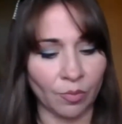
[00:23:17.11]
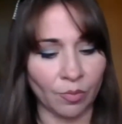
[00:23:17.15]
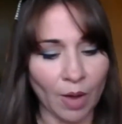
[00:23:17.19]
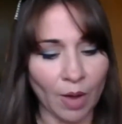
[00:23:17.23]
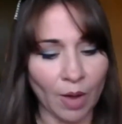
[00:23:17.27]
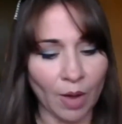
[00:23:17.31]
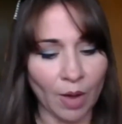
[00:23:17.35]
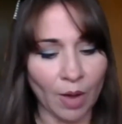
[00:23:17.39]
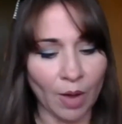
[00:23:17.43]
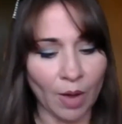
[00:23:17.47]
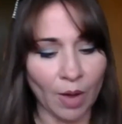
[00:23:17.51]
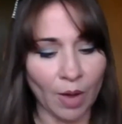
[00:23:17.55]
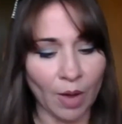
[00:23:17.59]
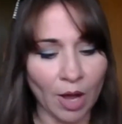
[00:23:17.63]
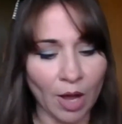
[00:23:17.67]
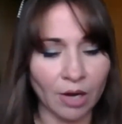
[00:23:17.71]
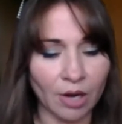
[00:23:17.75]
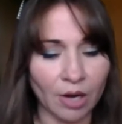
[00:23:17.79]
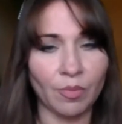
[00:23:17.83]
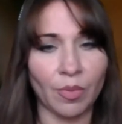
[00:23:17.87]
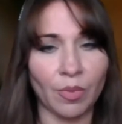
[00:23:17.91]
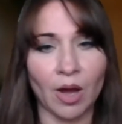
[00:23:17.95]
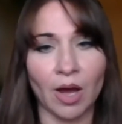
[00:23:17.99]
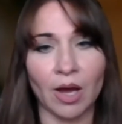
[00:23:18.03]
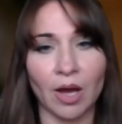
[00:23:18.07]
bottom
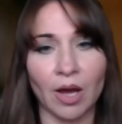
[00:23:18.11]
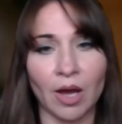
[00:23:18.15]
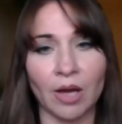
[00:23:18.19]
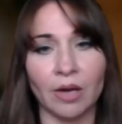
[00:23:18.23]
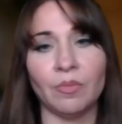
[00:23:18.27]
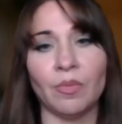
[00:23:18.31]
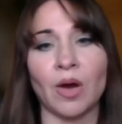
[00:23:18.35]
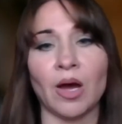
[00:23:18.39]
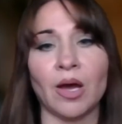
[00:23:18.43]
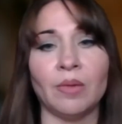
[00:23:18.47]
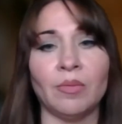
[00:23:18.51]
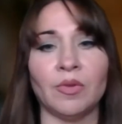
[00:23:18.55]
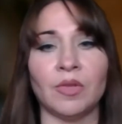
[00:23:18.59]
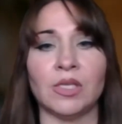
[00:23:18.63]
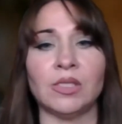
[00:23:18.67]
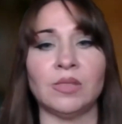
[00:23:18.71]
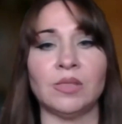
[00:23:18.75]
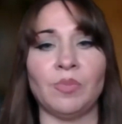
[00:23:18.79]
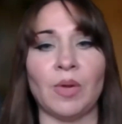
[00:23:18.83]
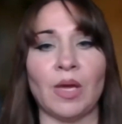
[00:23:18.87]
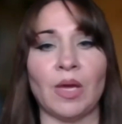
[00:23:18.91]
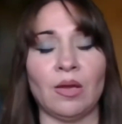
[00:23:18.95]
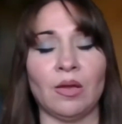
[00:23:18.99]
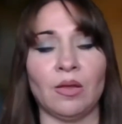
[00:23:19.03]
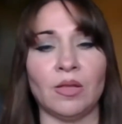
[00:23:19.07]
of
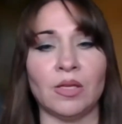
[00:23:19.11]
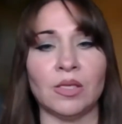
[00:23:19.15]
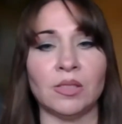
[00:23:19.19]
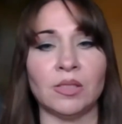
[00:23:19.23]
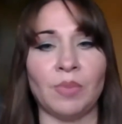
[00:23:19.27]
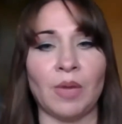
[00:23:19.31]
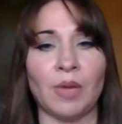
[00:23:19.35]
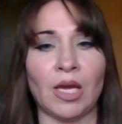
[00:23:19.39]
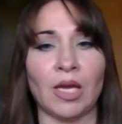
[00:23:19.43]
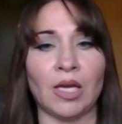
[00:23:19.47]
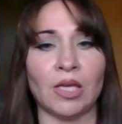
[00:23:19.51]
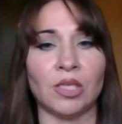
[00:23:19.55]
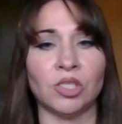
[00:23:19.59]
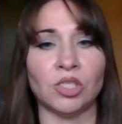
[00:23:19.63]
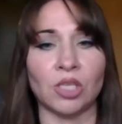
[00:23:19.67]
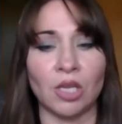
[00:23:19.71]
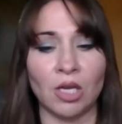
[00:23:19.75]
this page,